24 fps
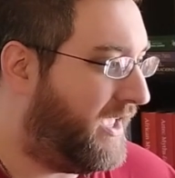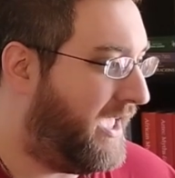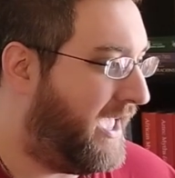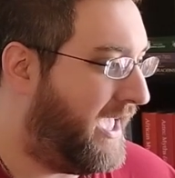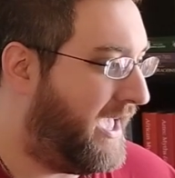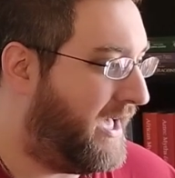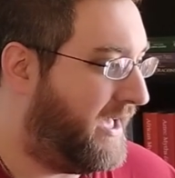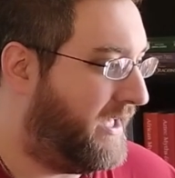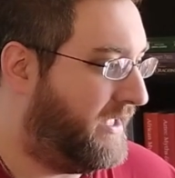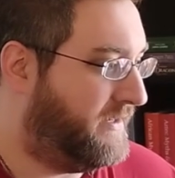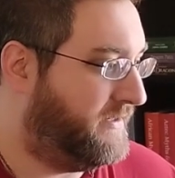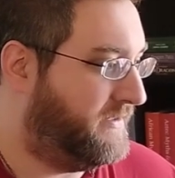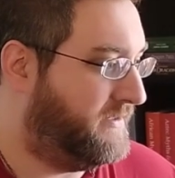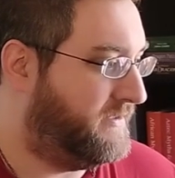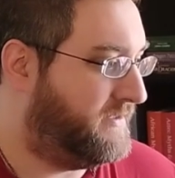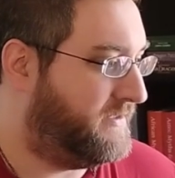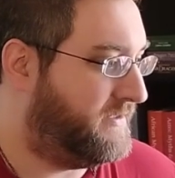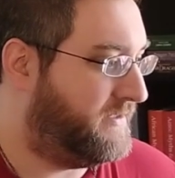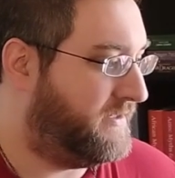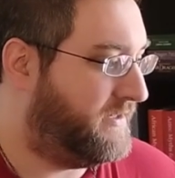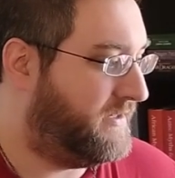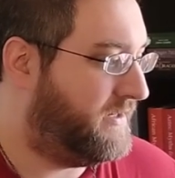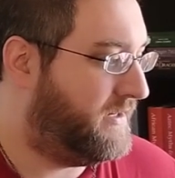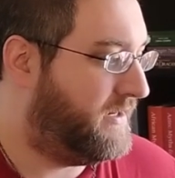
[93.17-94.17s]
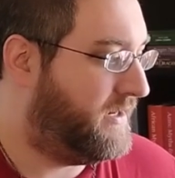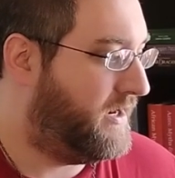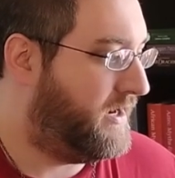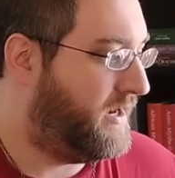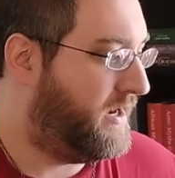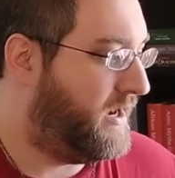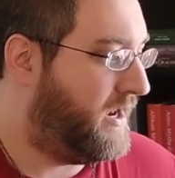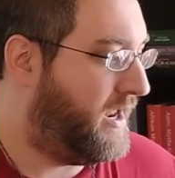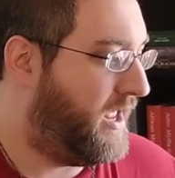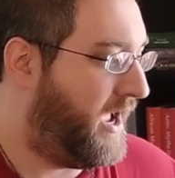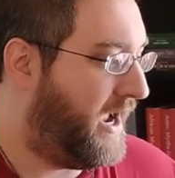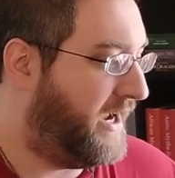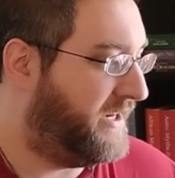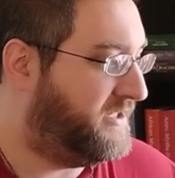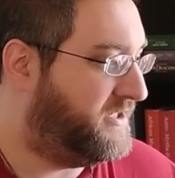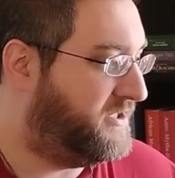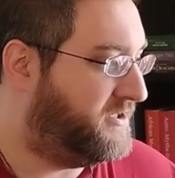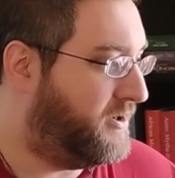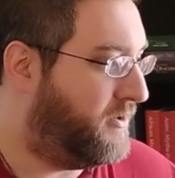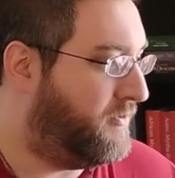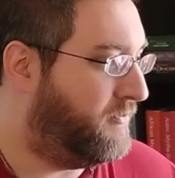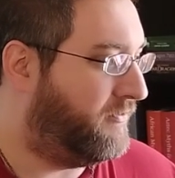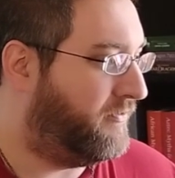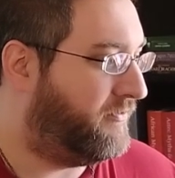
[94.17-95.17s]
and I
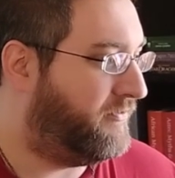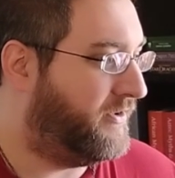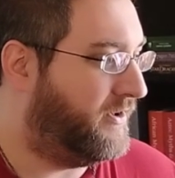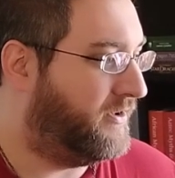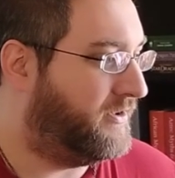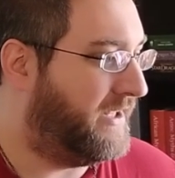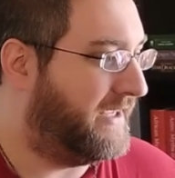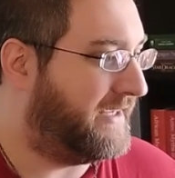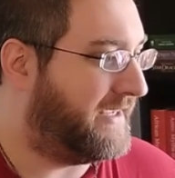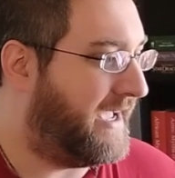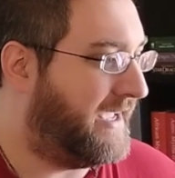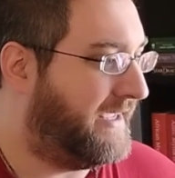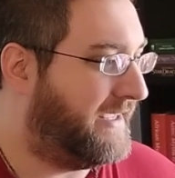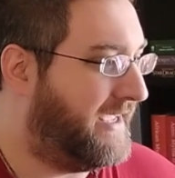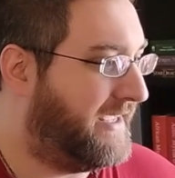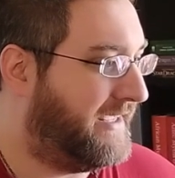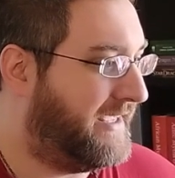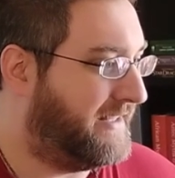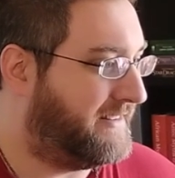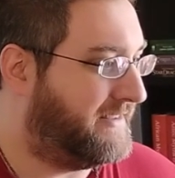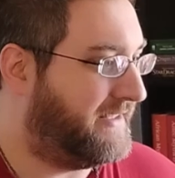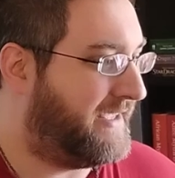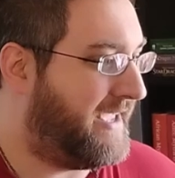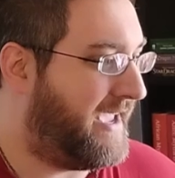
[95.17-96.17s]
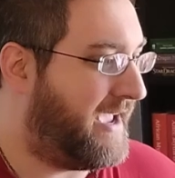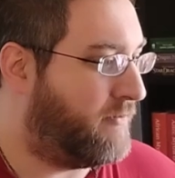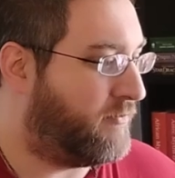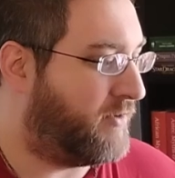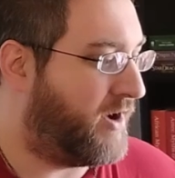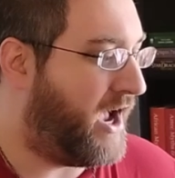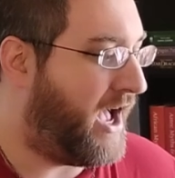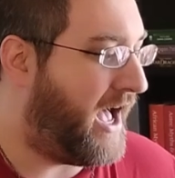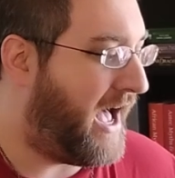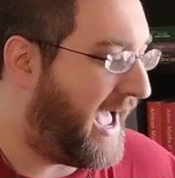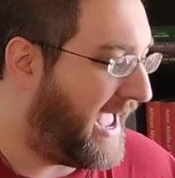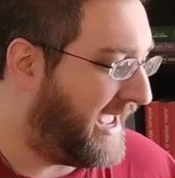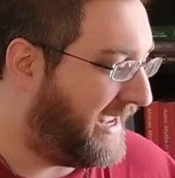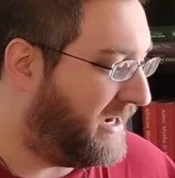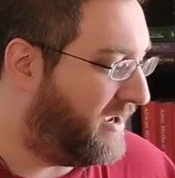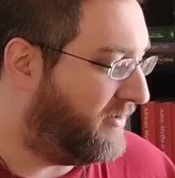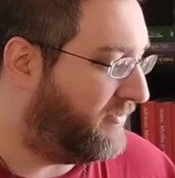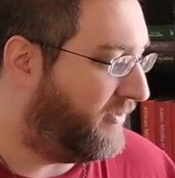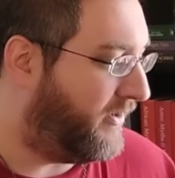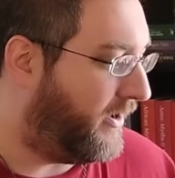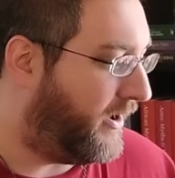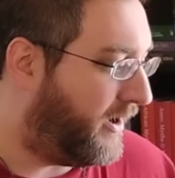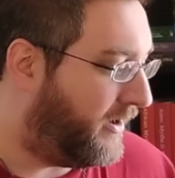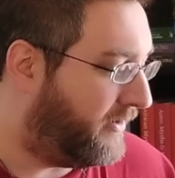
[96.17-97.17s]
don't feel like I can get the camera high
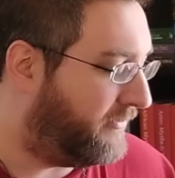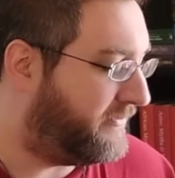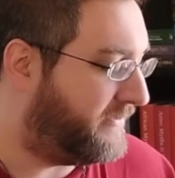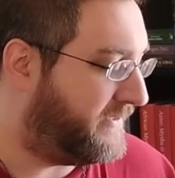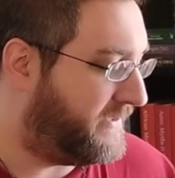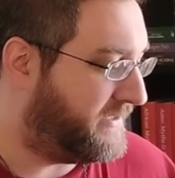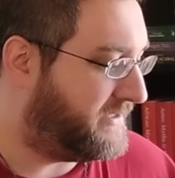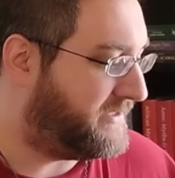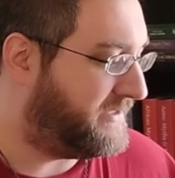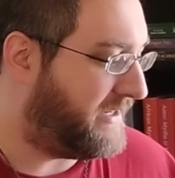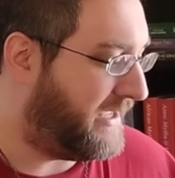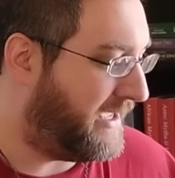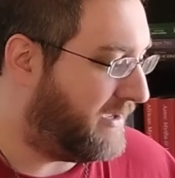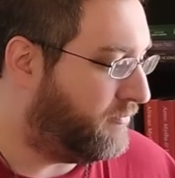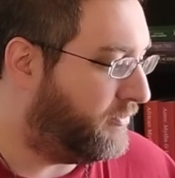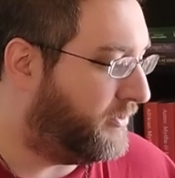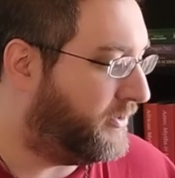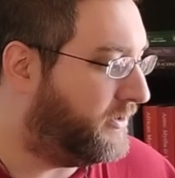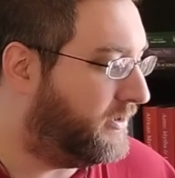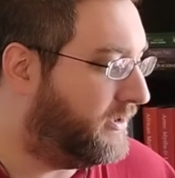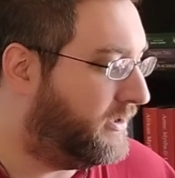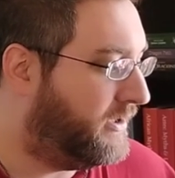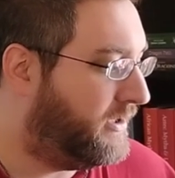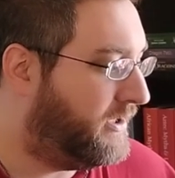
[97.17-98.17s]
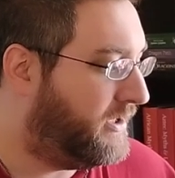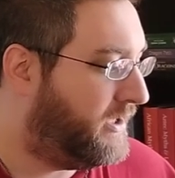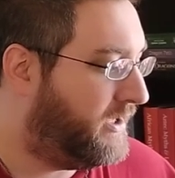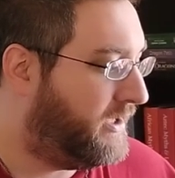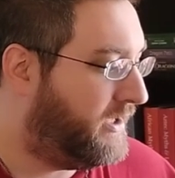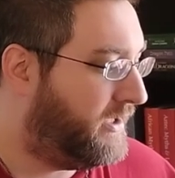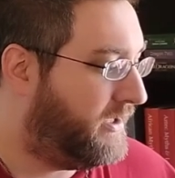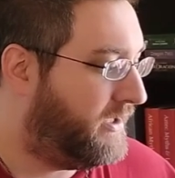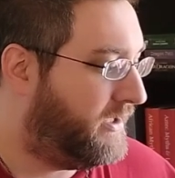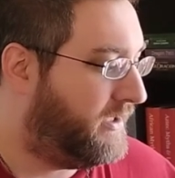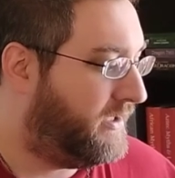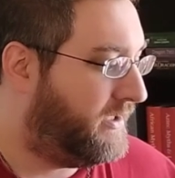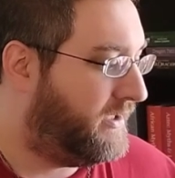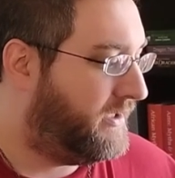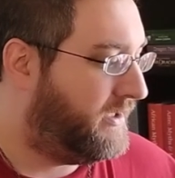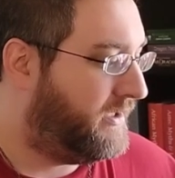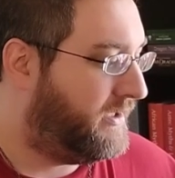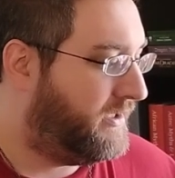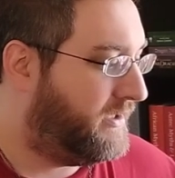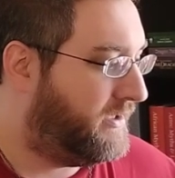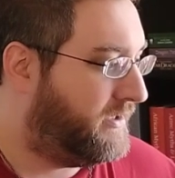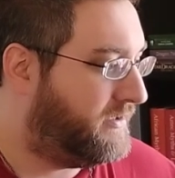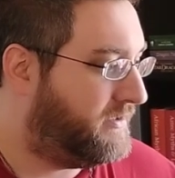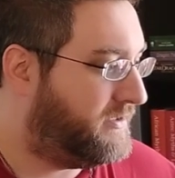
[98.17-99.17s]
enough off this table
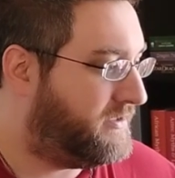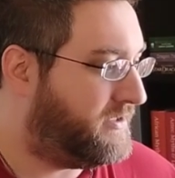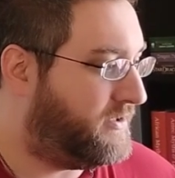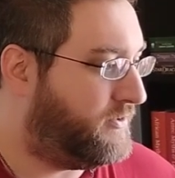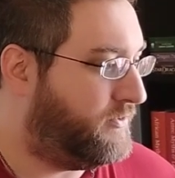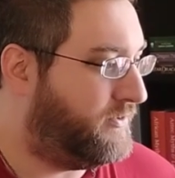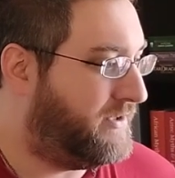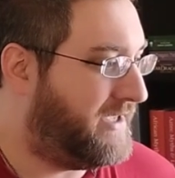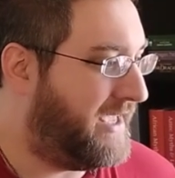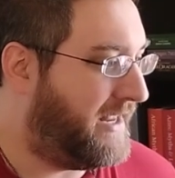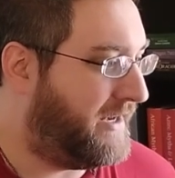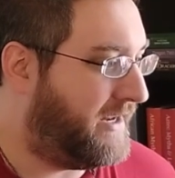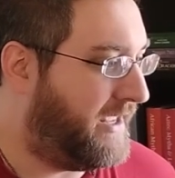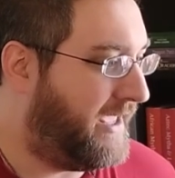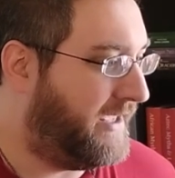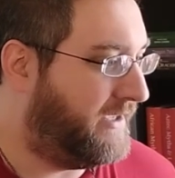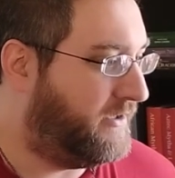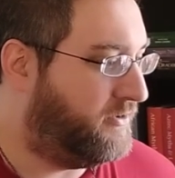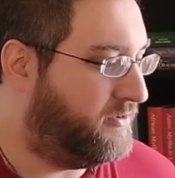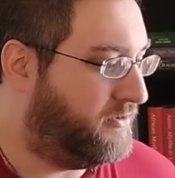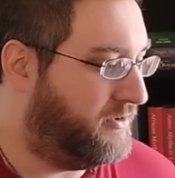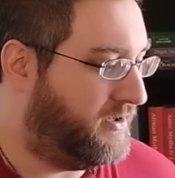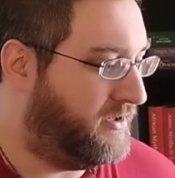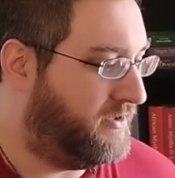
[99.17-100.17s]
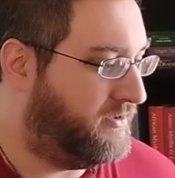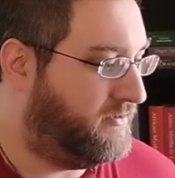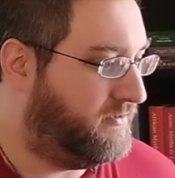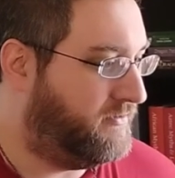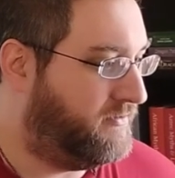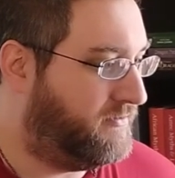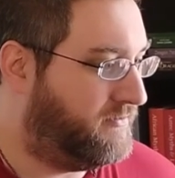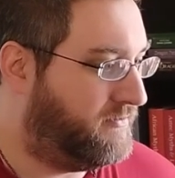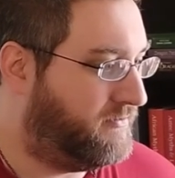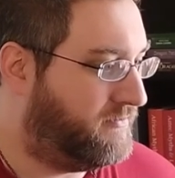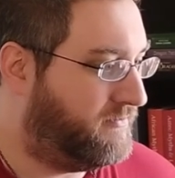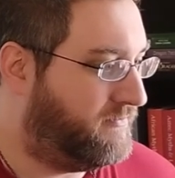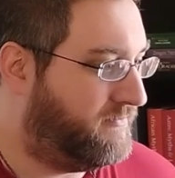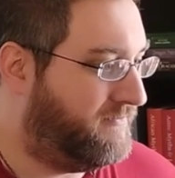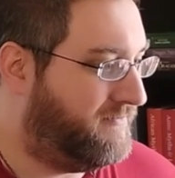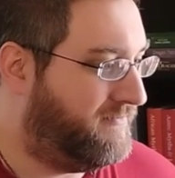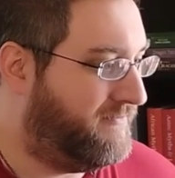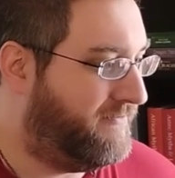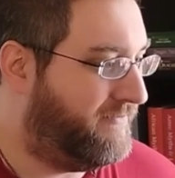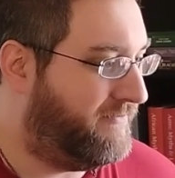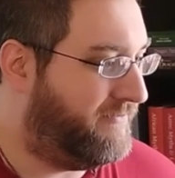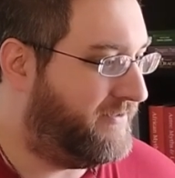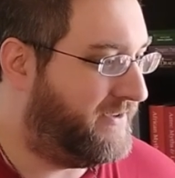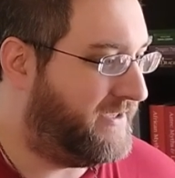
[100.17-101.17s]
to get a good
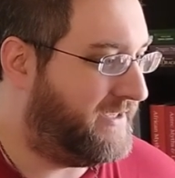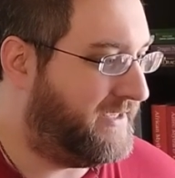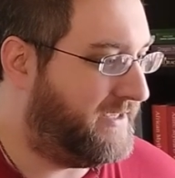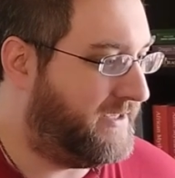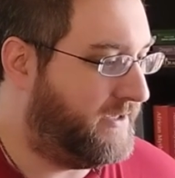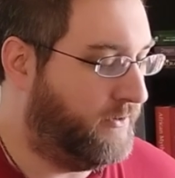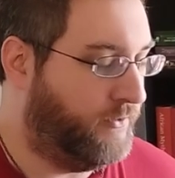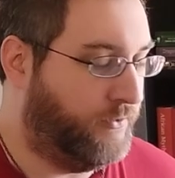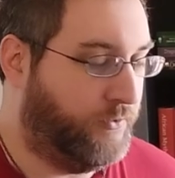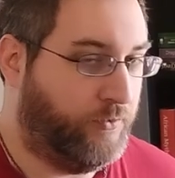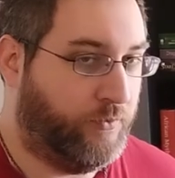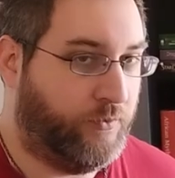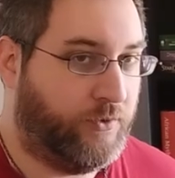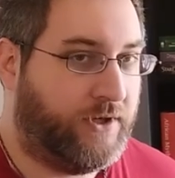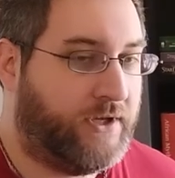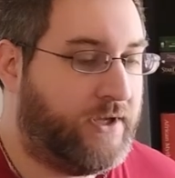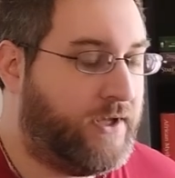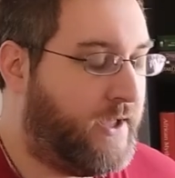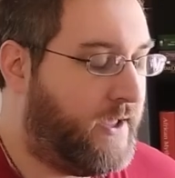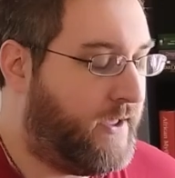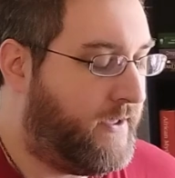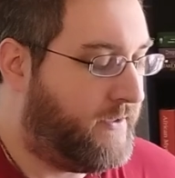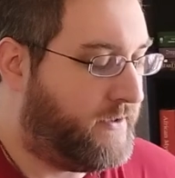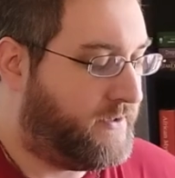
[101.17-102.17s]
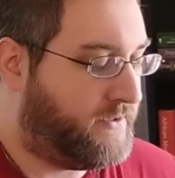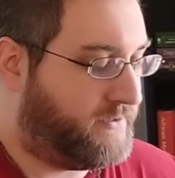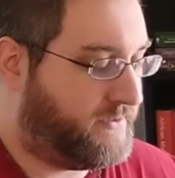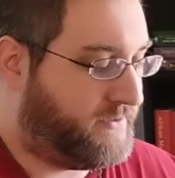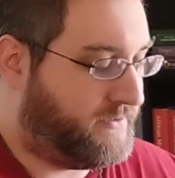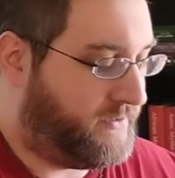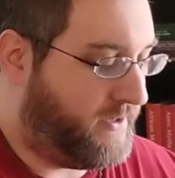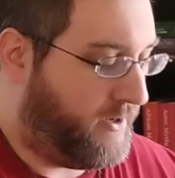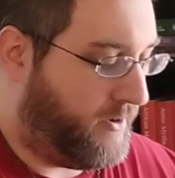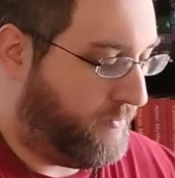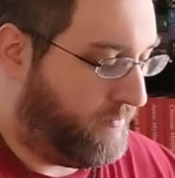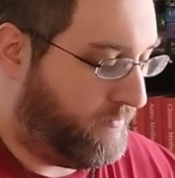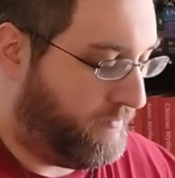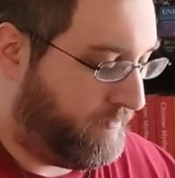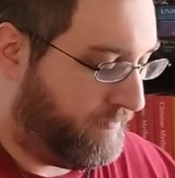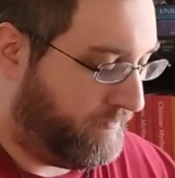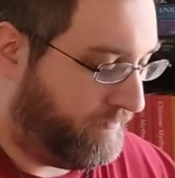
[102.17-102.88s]
view. So